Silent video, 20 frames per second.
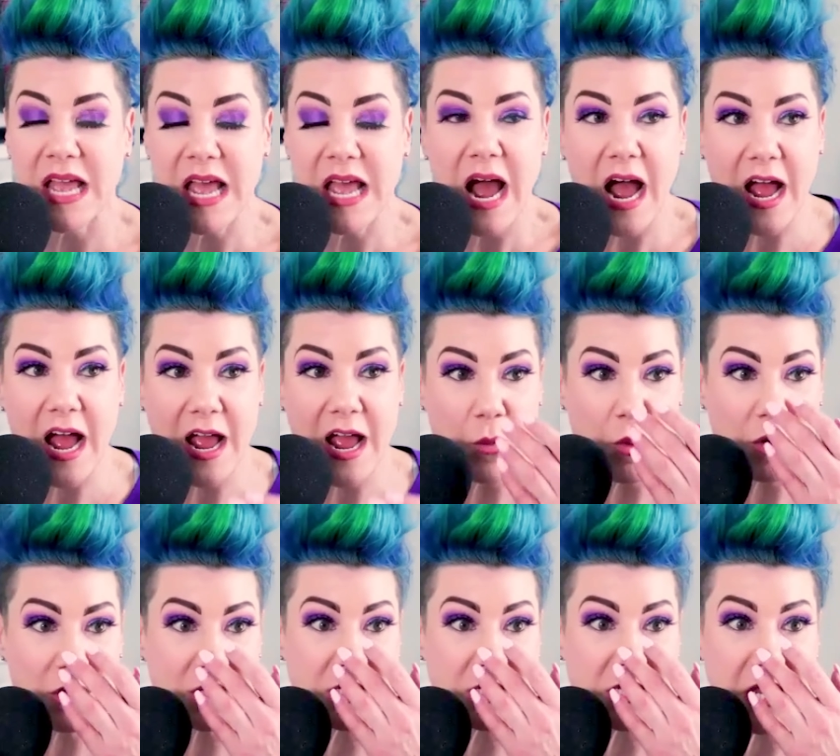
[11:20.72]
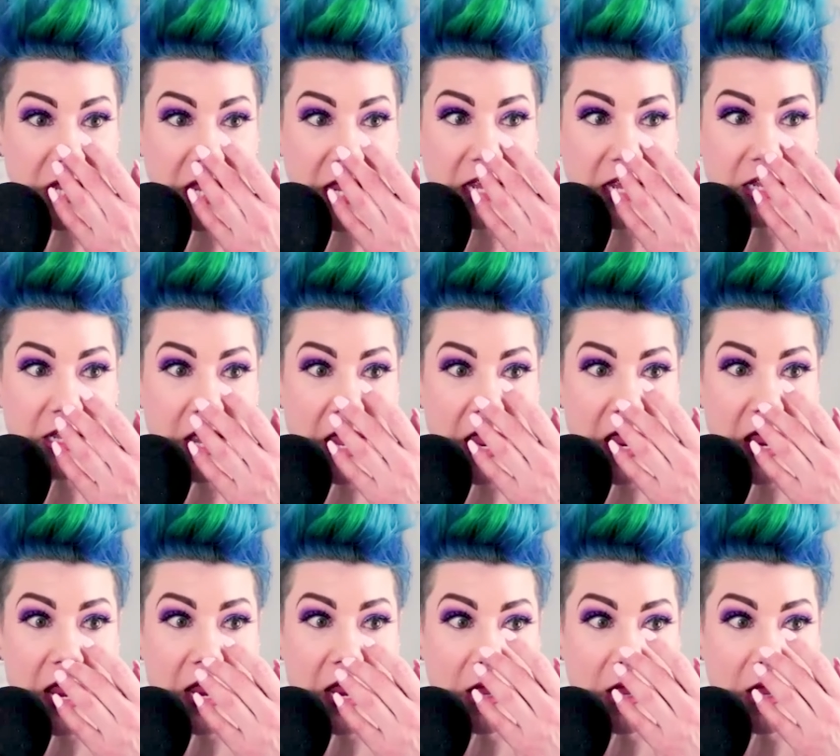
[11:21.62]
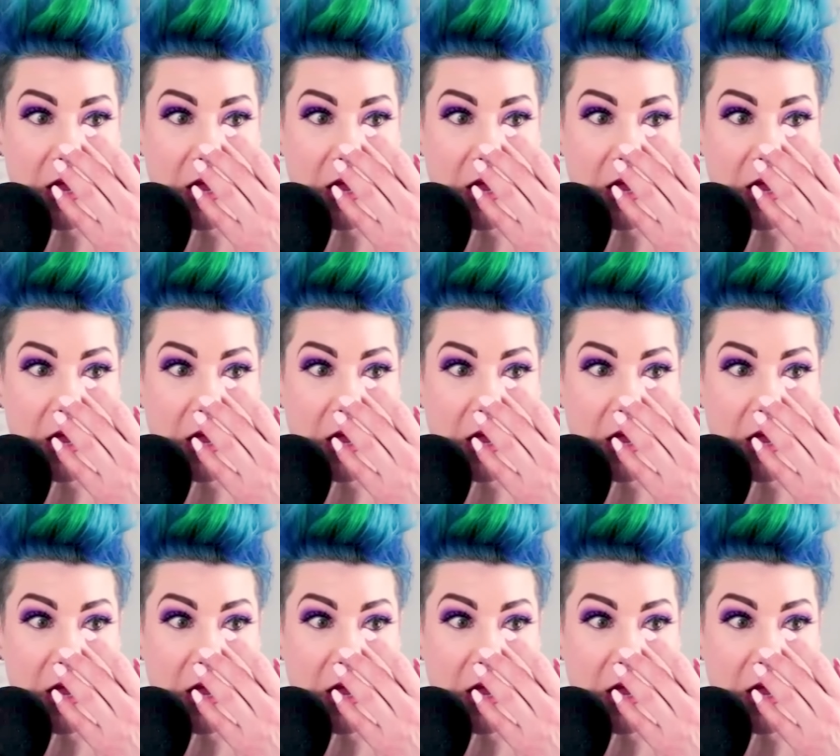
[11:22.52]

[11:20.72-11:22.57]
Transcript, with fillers: I was in a,